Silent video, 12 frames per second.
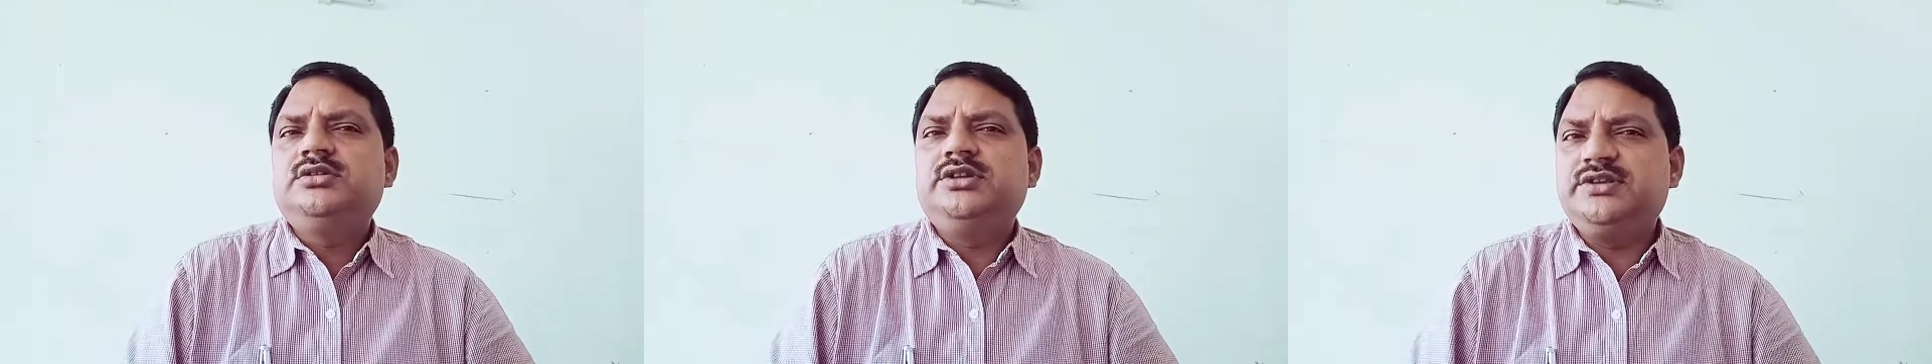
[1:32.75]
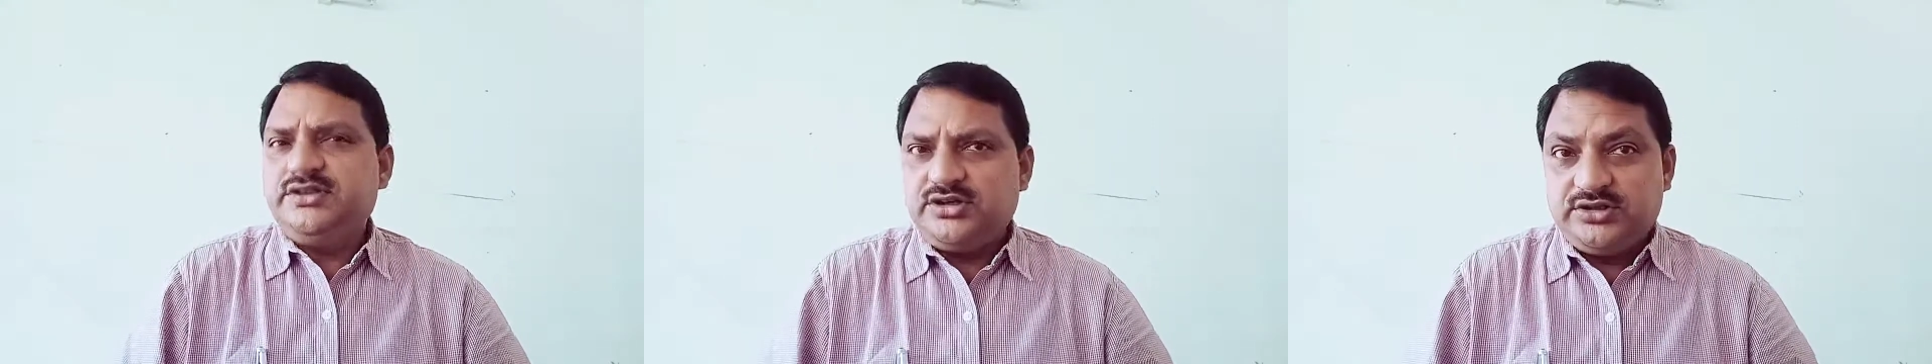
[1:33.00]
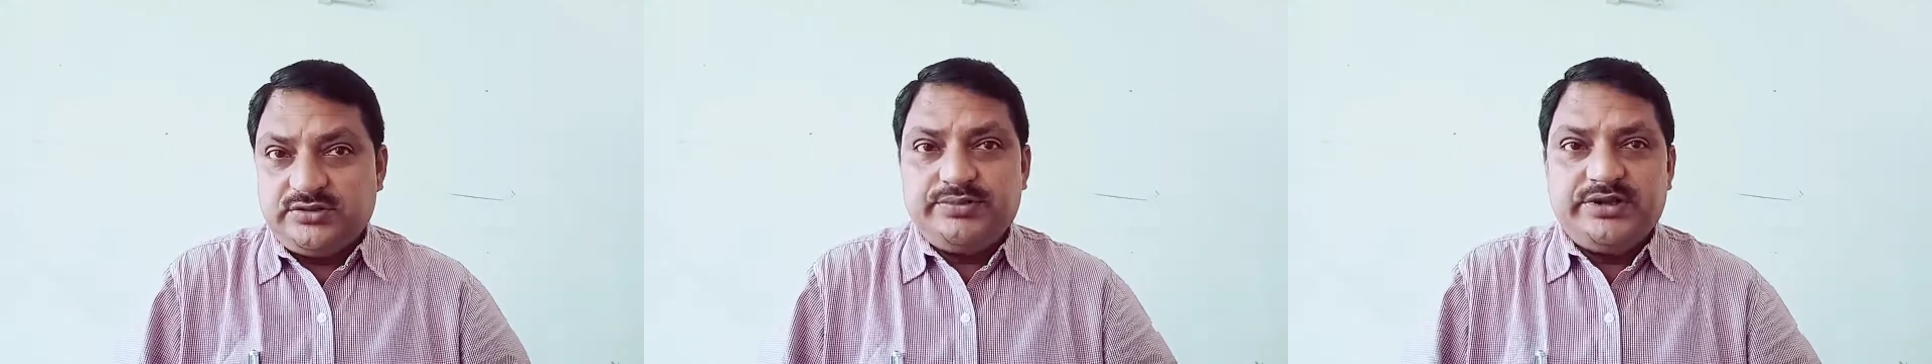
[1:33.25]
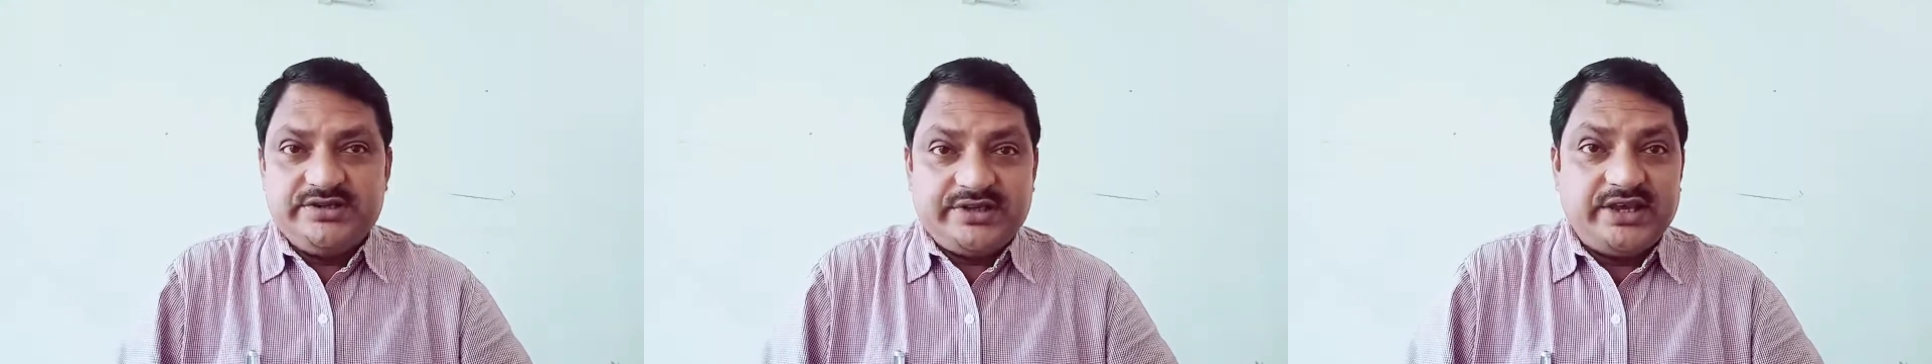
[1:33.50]
this is not the
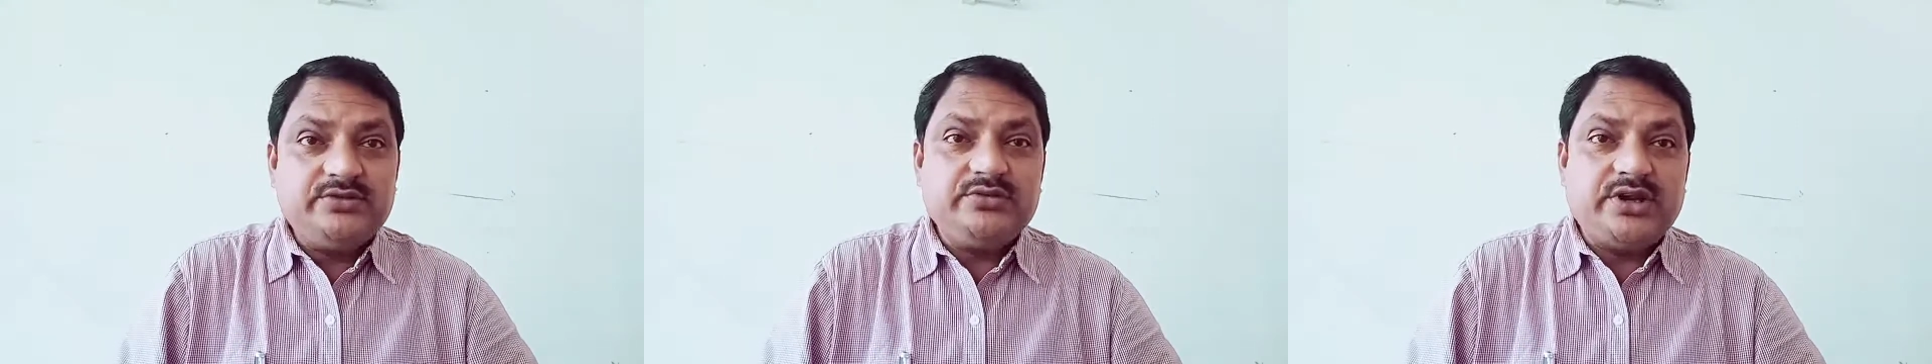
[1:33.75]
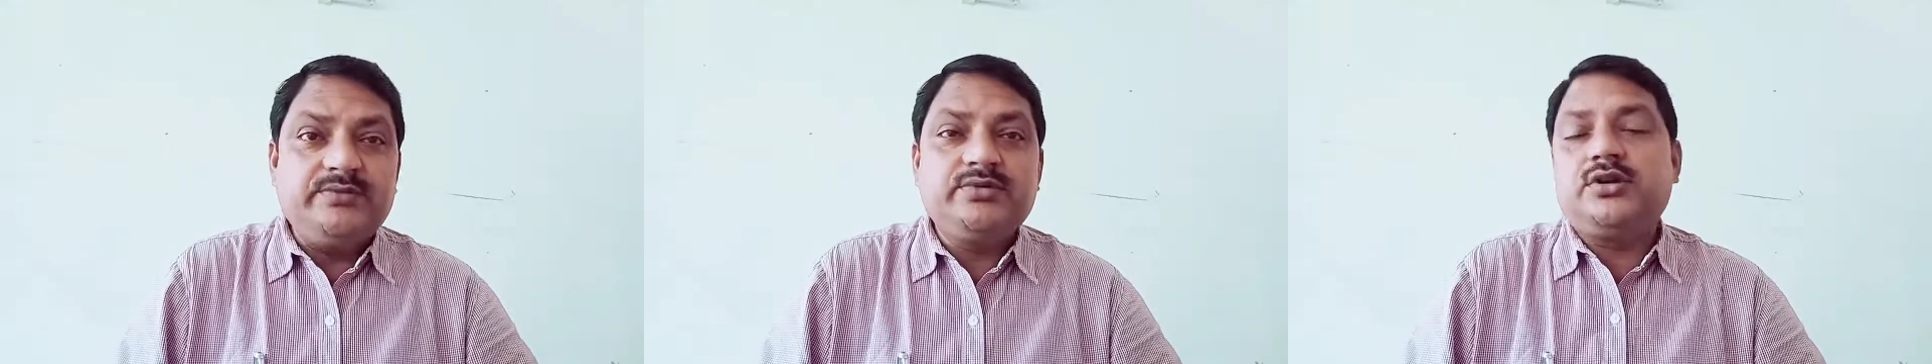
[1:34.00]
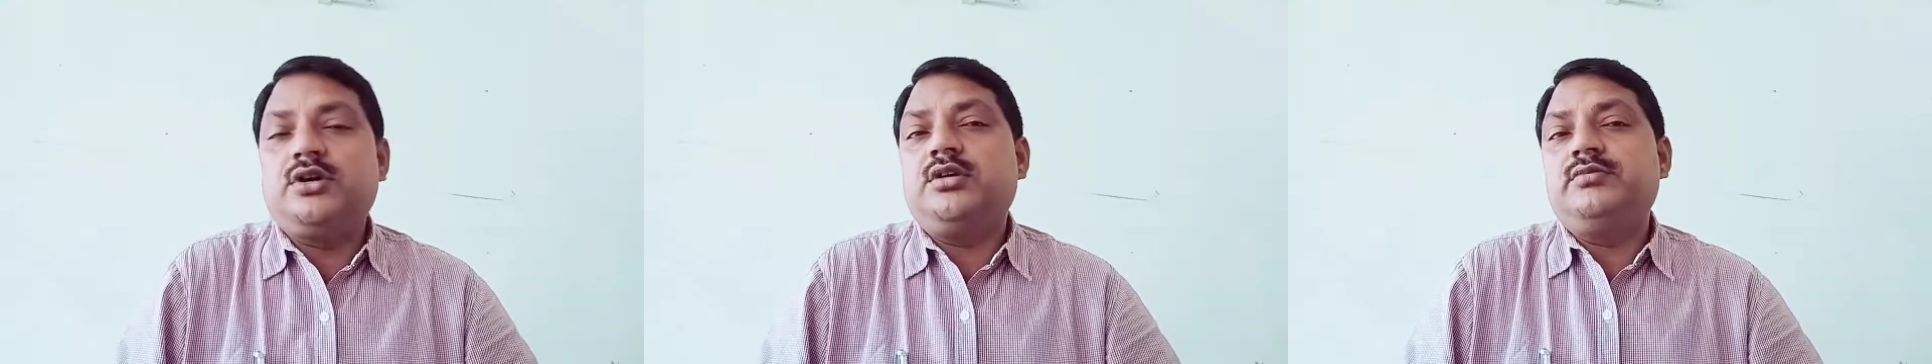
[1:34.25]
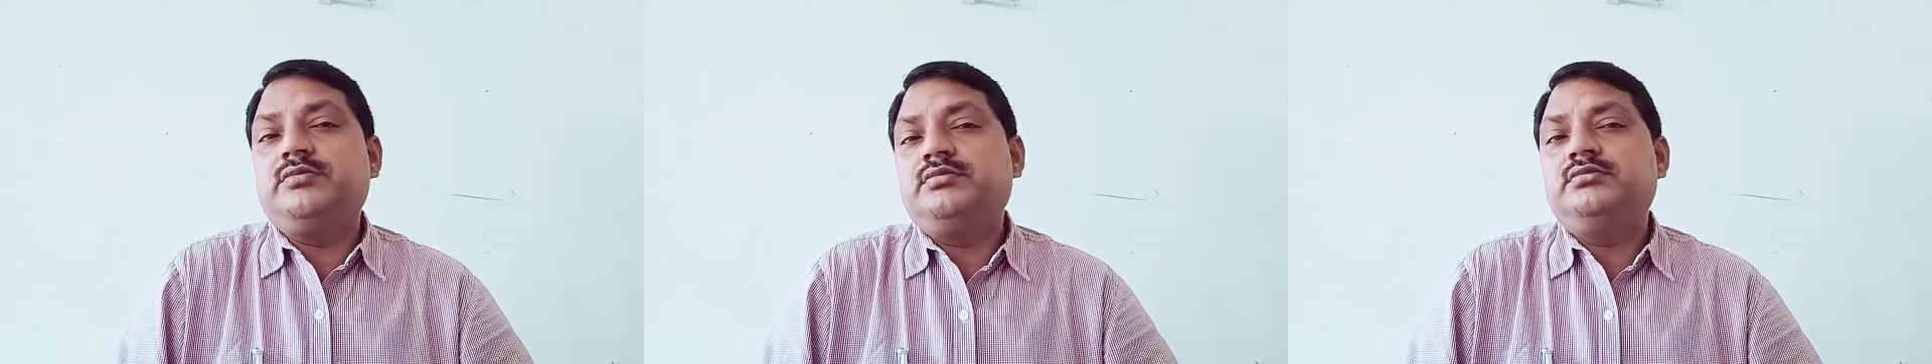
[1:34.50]
place I should have
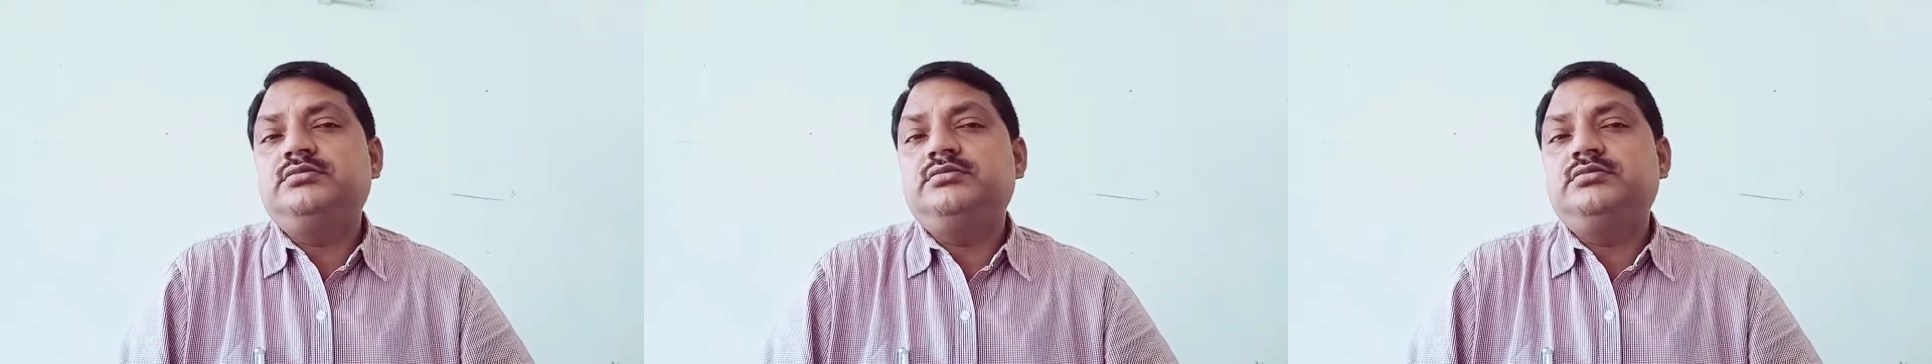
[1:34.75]
come.